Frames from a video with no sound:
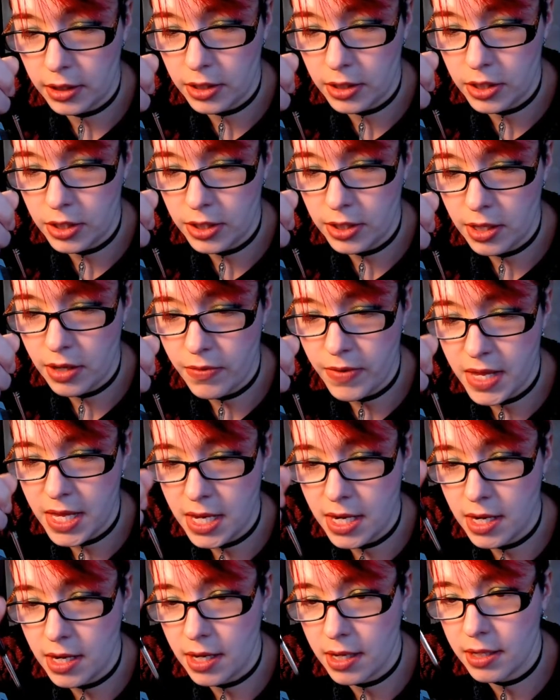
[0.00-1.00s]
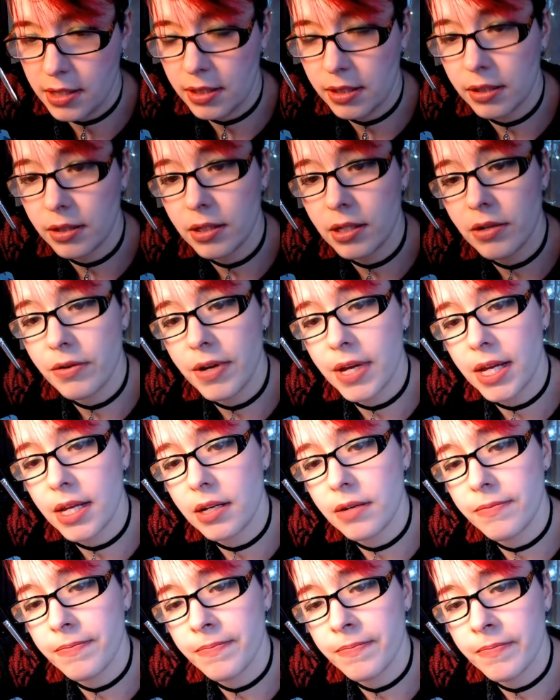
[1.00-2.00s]
Just go in until you get
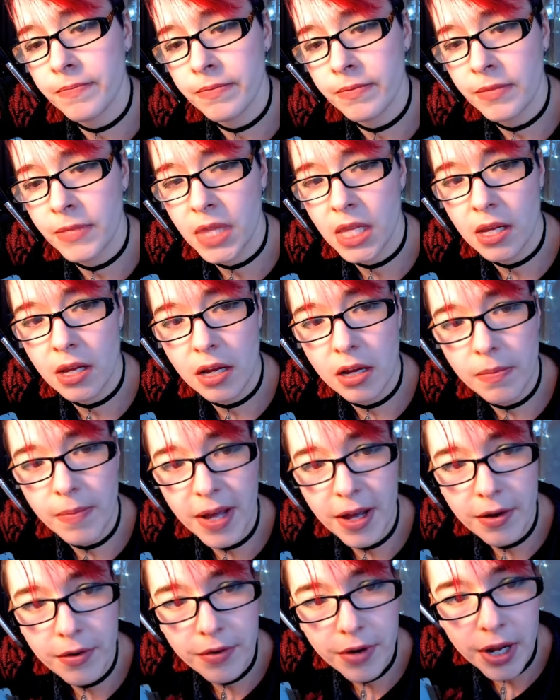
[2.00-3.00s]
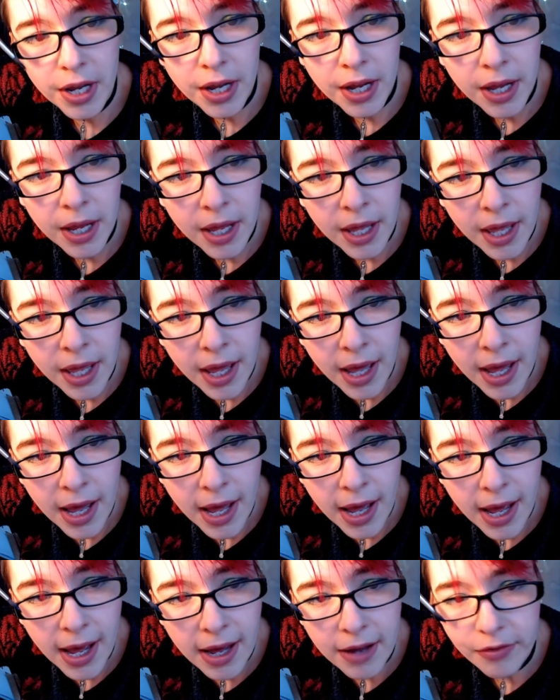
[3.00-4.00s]
about
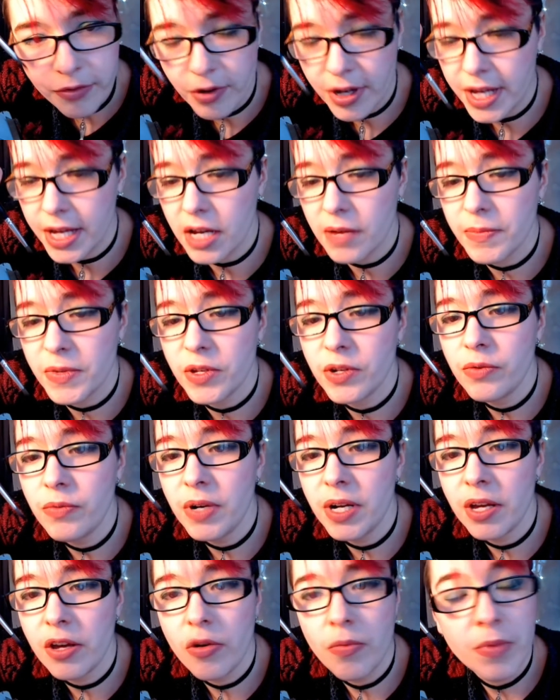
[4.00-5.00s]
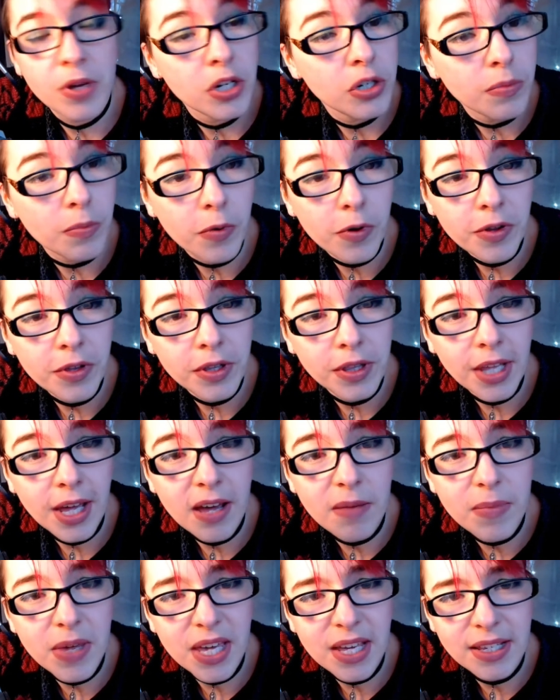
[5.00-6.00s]
halfway up. You don't want to go much more than that
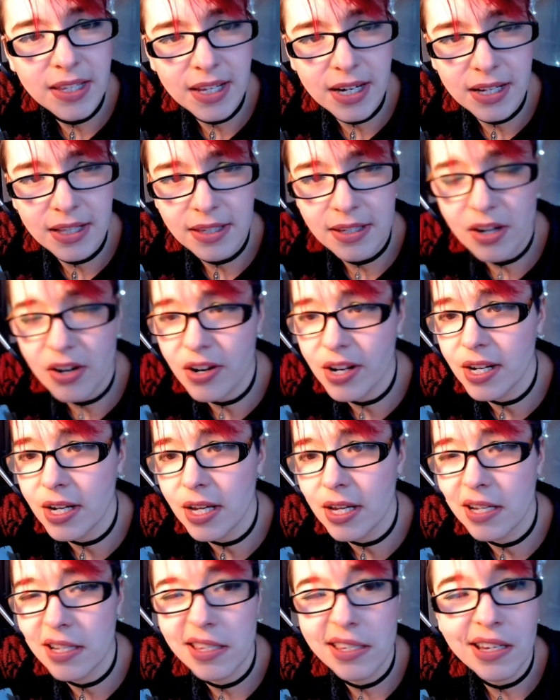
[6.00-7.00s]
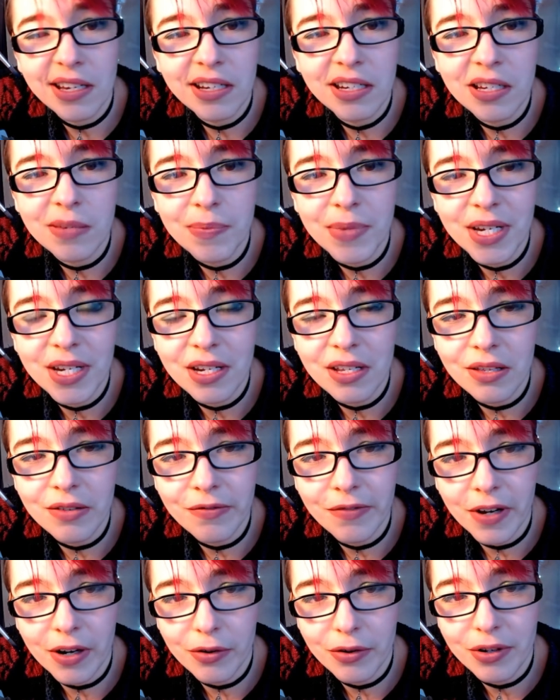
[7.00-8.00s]
because then it's starting to get sucked up into the
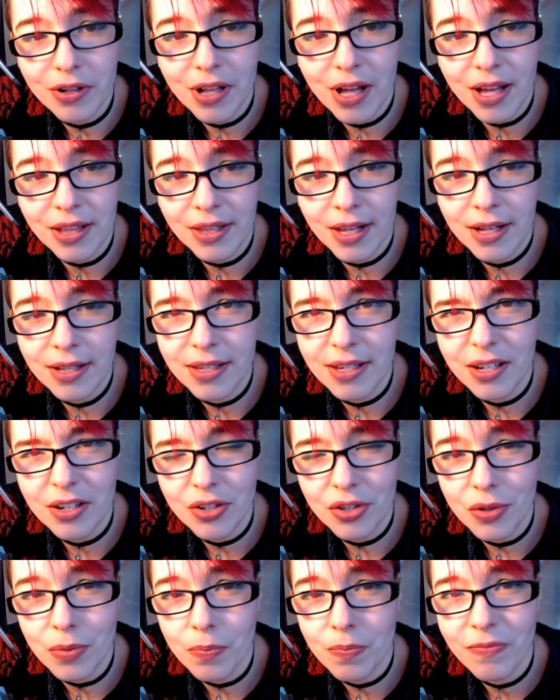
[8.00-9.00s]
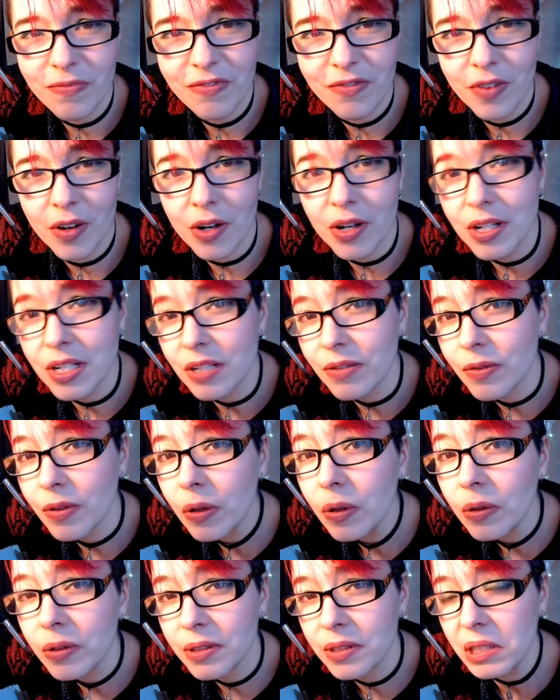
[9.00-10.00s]
ferrule and that's actually very
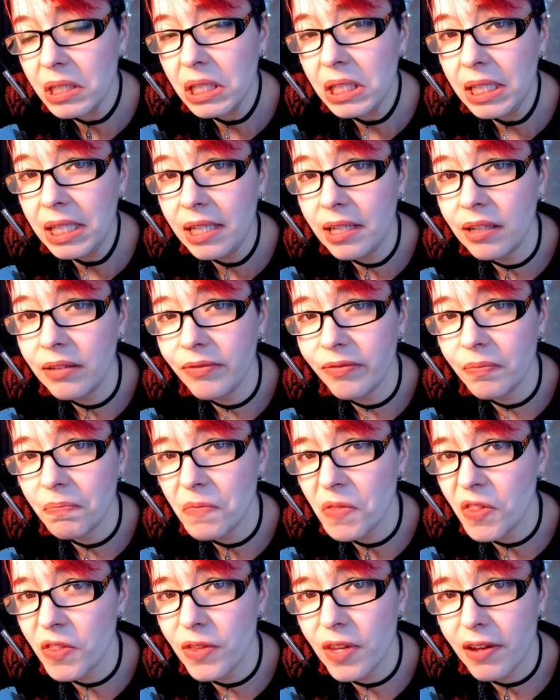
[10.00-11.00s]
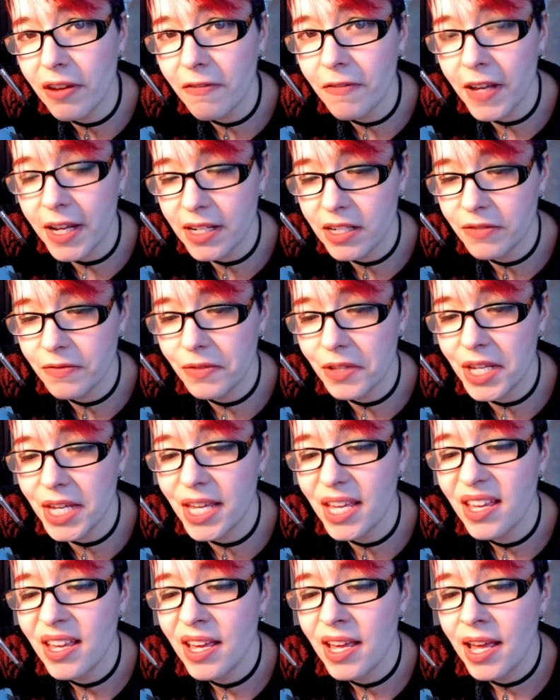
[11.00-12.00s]
difficult to clean effectively
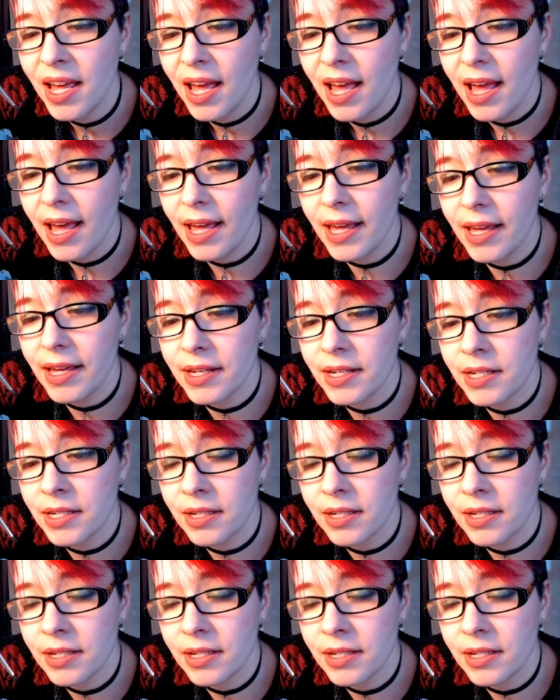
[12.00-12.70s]
and